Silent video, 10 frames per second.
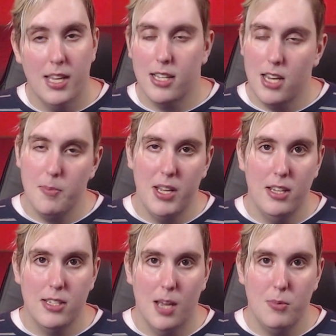That's
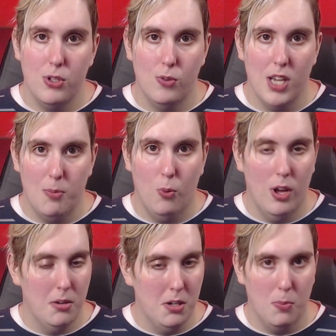diabetes type 2. Type
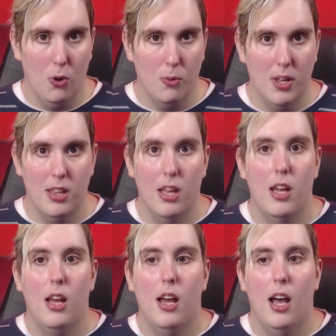1 you're born with.
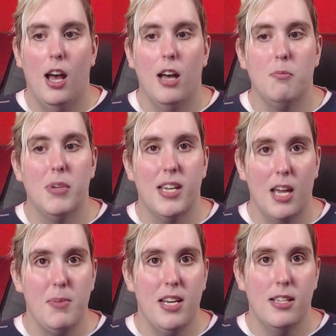But
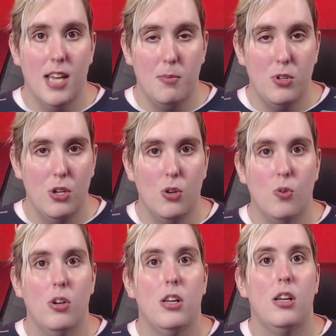diabetes type
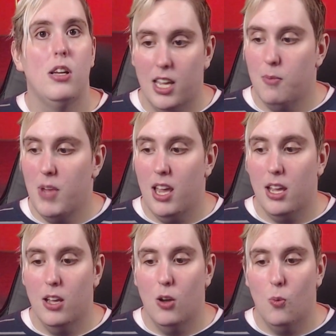2, and it can
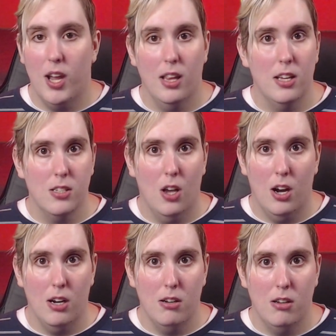make weight loss
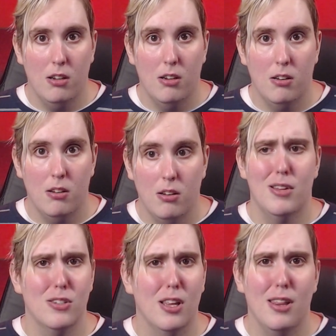hard.
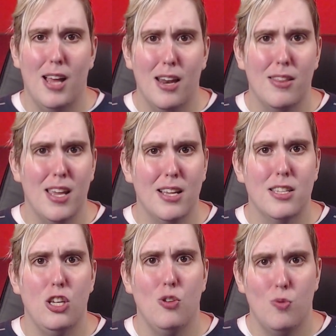There's a lot of
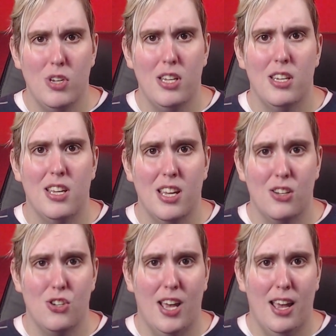things that you need to
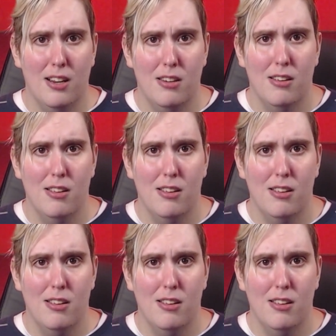get checked.